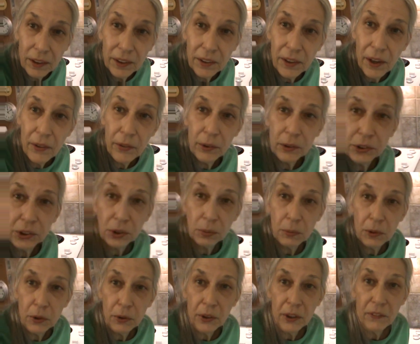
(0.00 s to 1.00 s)
another
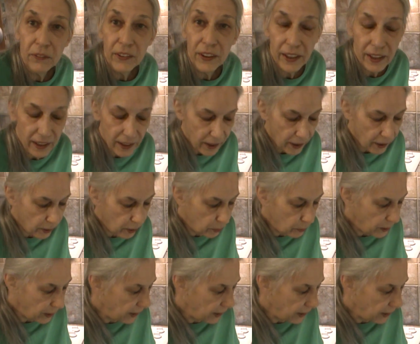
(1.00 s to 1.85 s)
smoothie video.